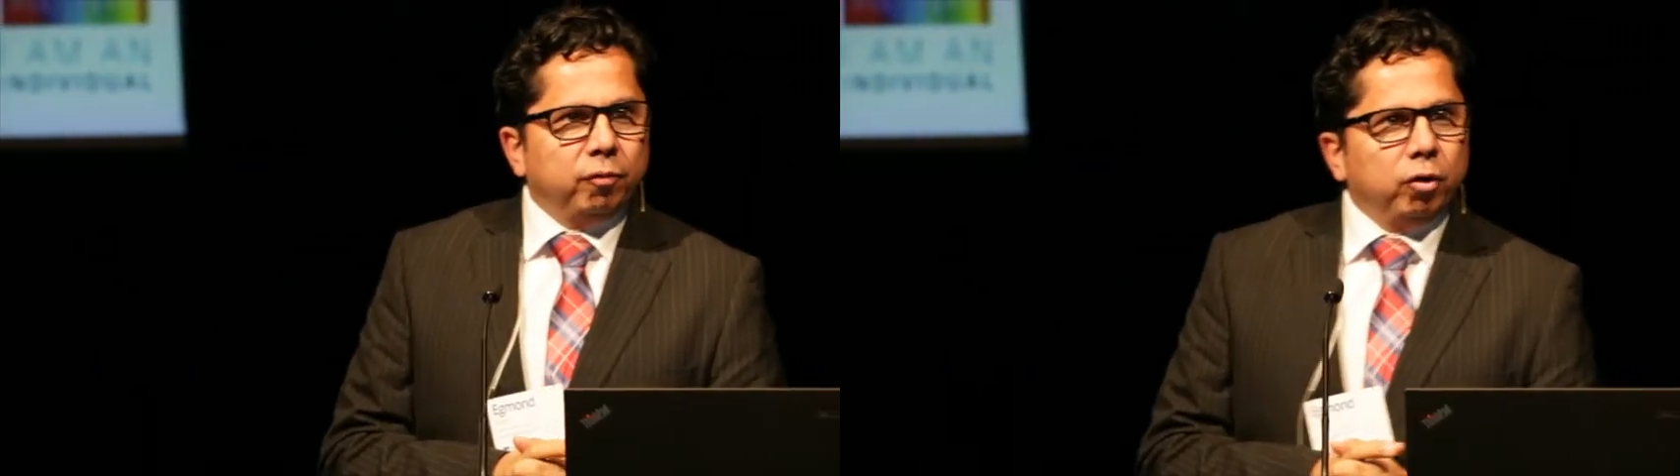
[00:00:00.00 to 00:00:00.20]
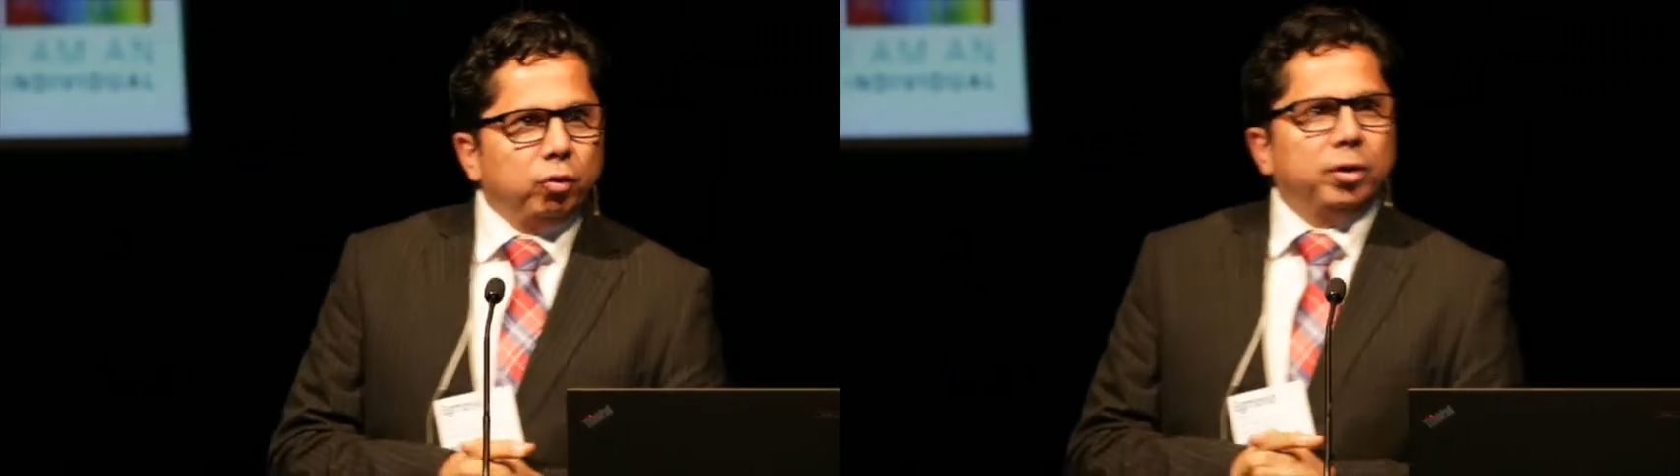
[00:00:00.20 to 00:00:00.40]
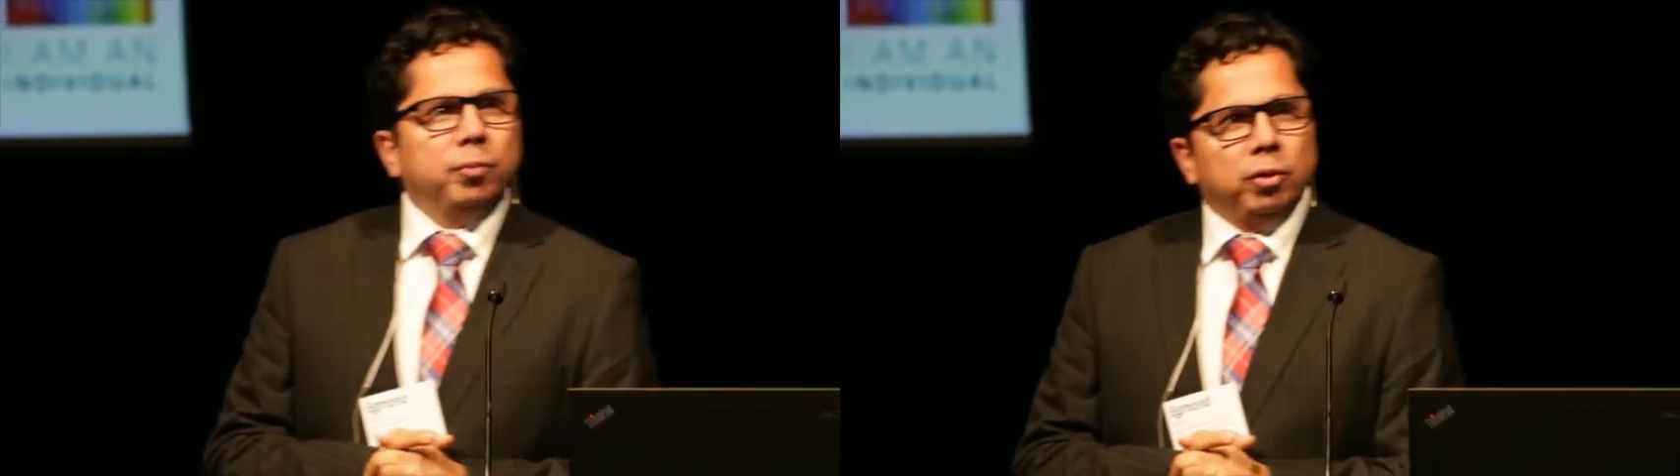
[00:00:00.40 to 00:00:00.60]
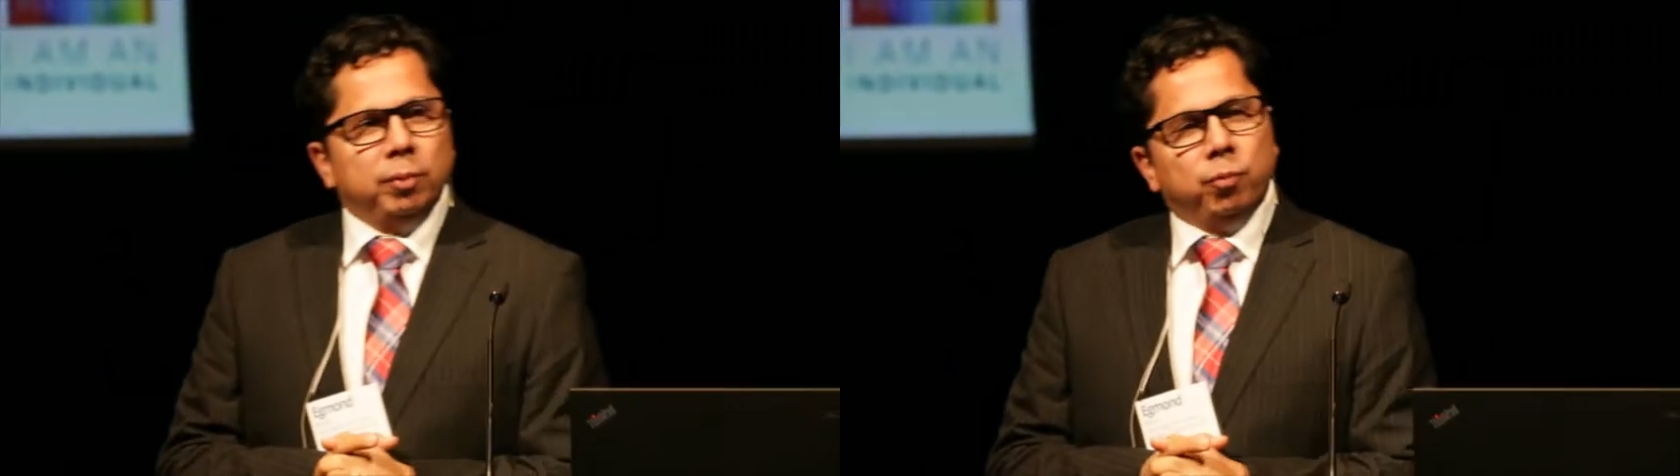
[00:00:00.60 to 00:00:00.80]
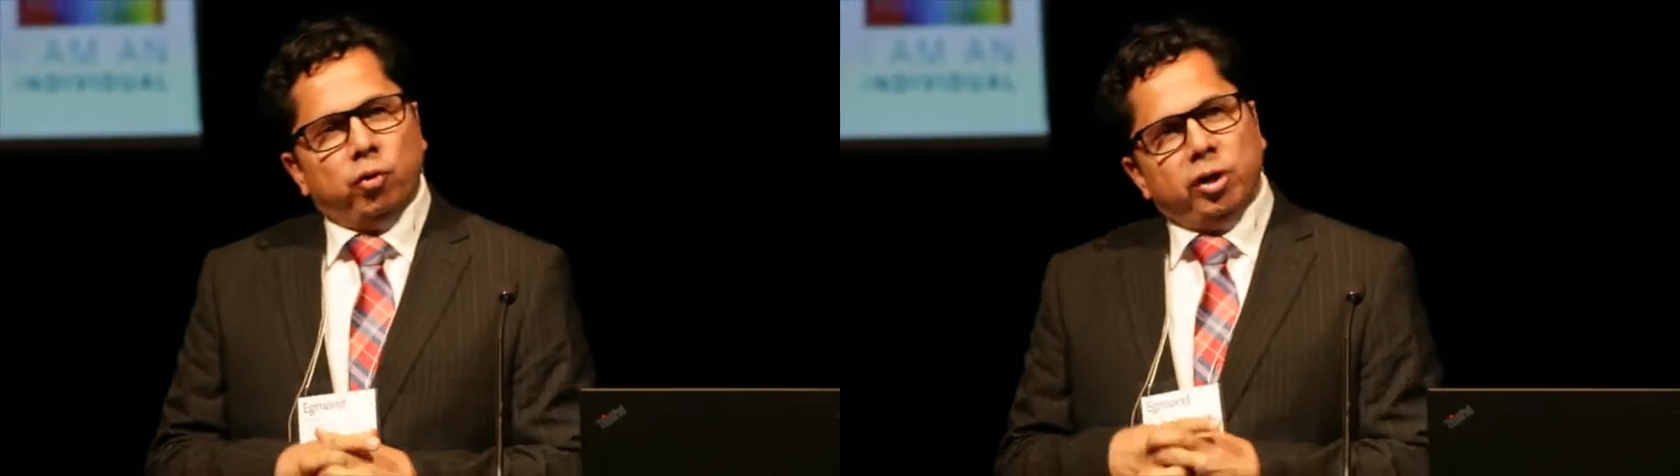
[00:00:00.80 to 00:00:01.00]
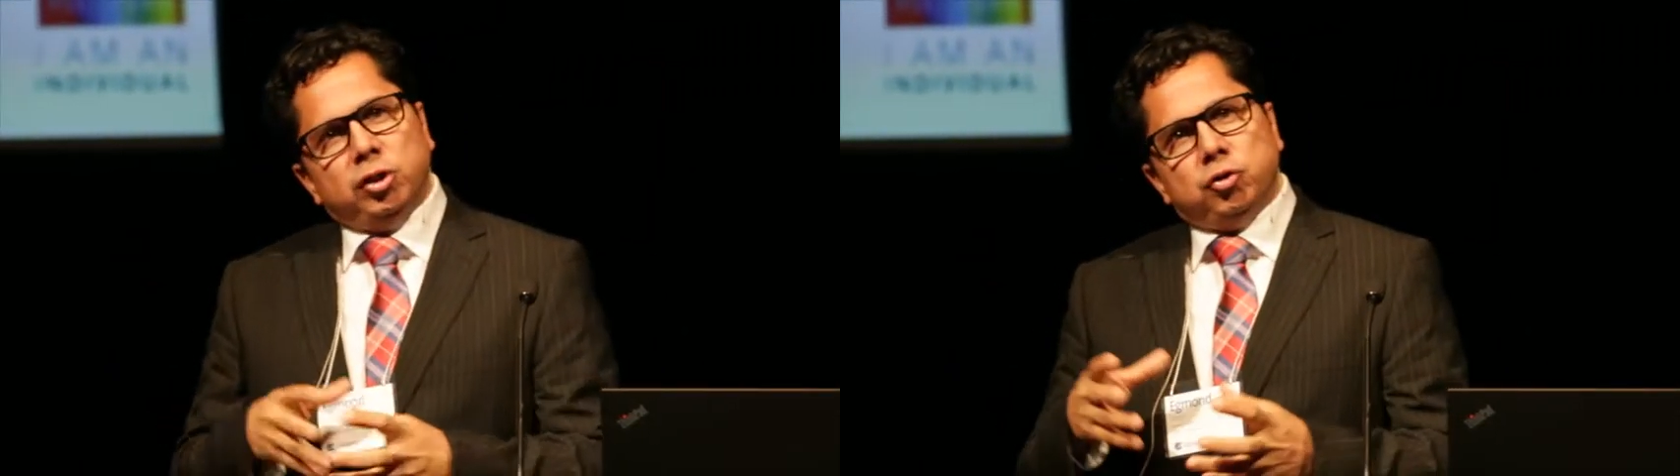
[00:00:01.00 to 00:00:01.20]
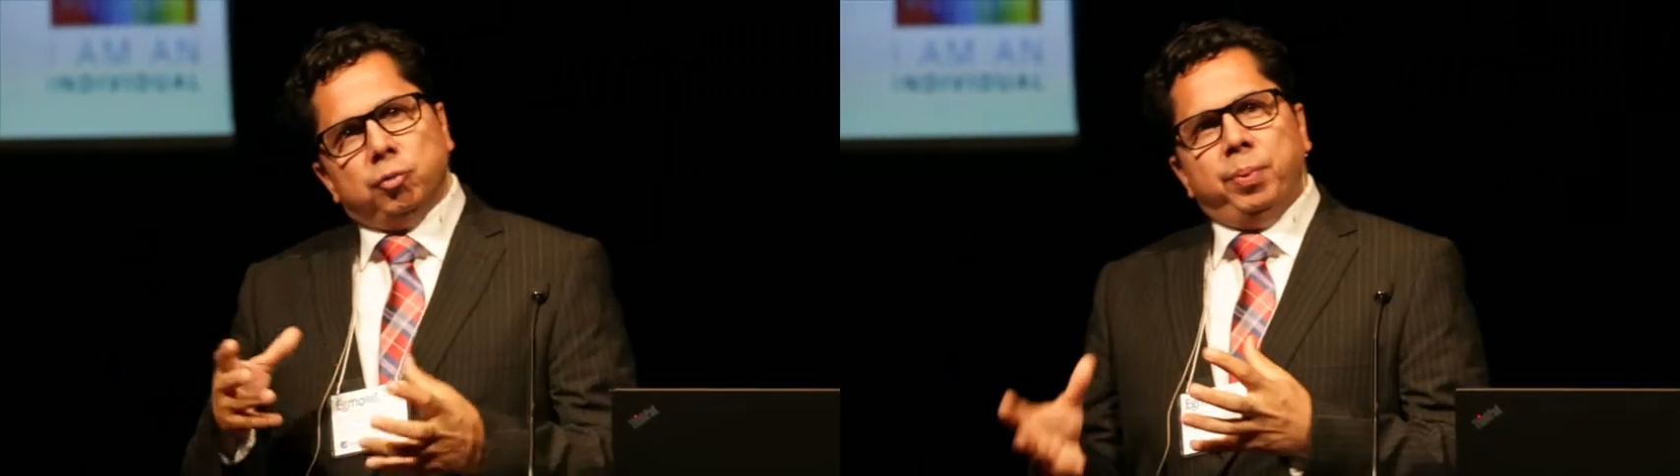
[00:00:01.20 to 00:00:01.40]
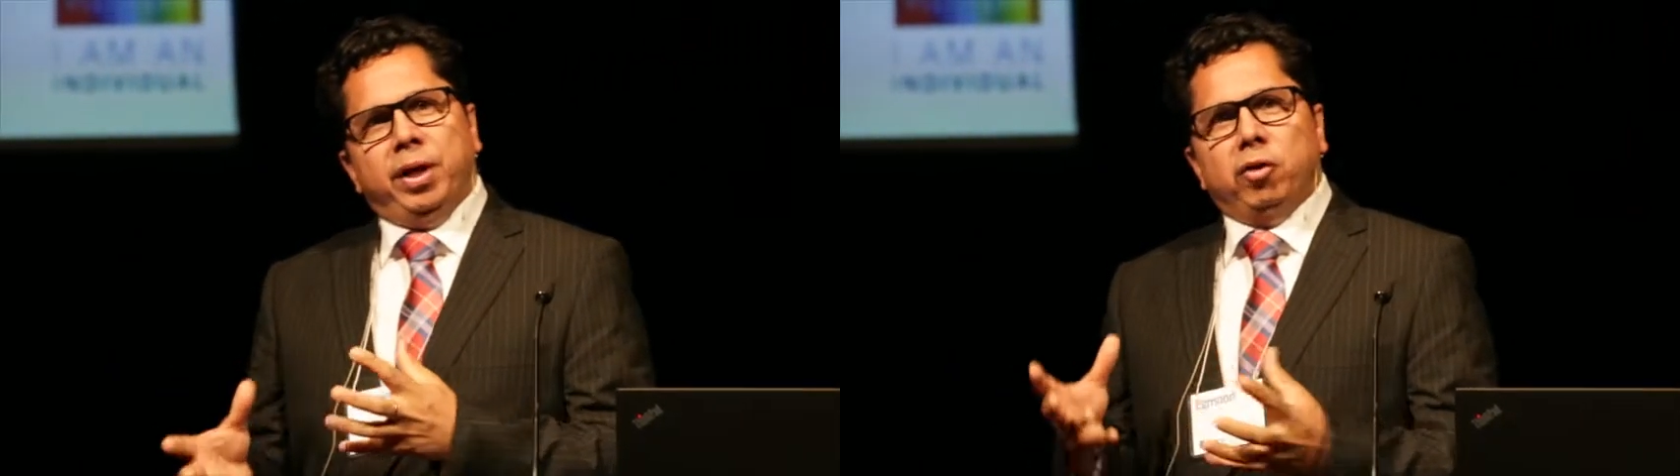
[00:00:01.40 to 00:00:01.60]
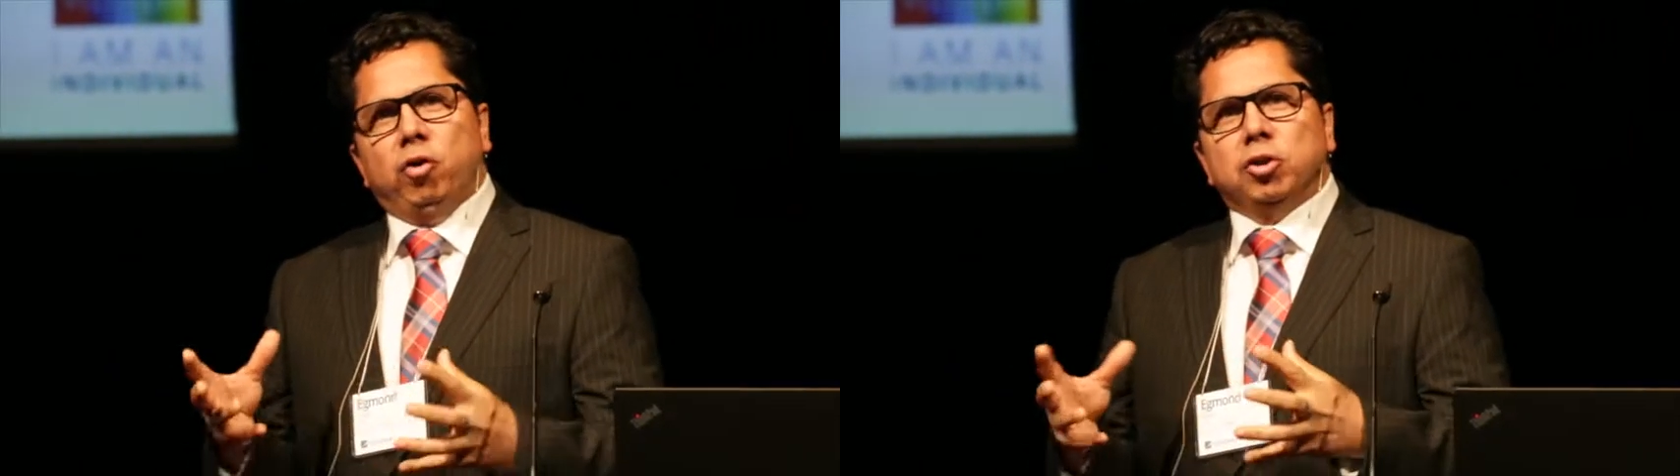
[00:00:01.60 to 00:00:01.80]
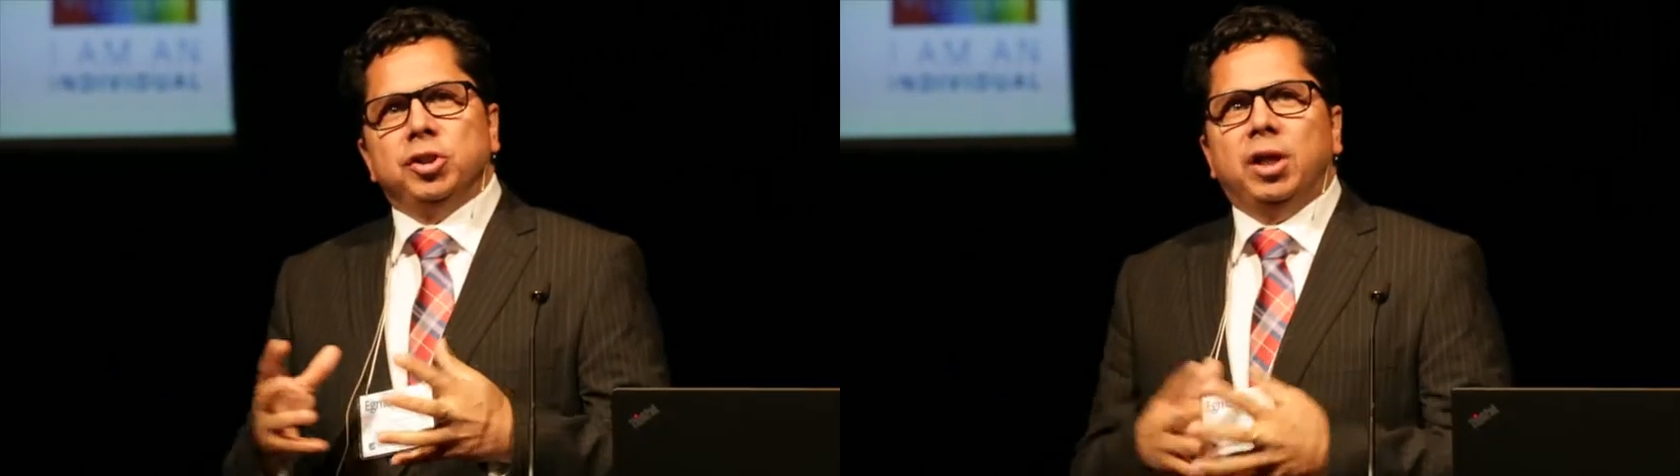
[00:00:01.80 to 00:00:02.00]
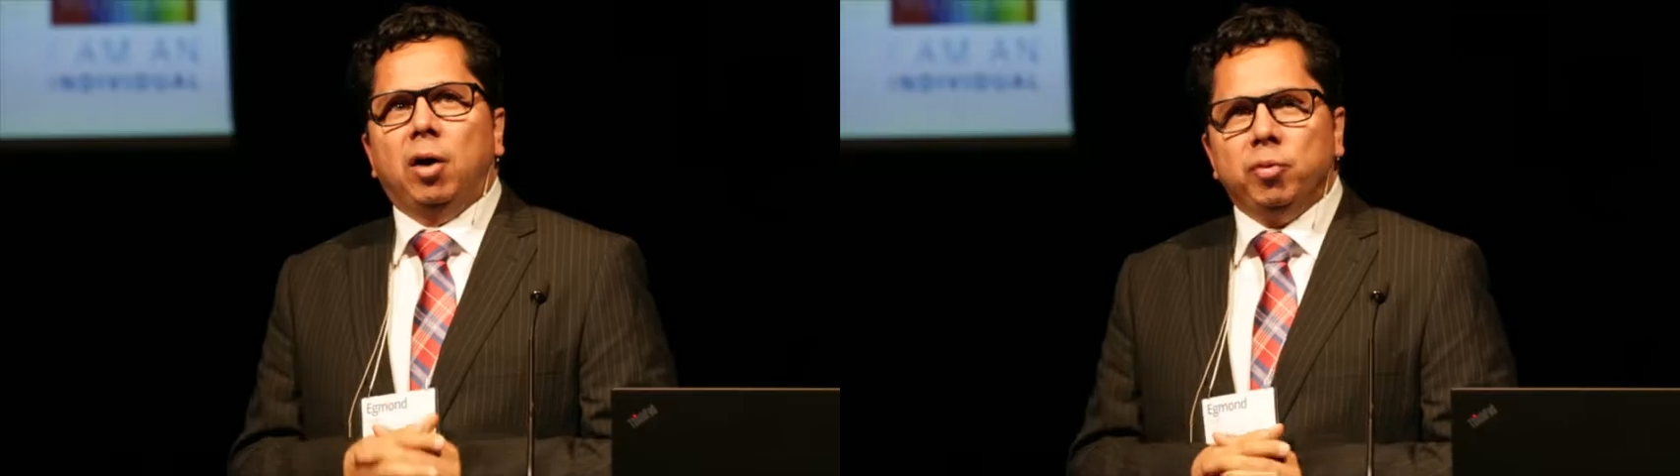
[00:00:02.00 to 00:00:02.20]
We're looking mo more into pedagogy and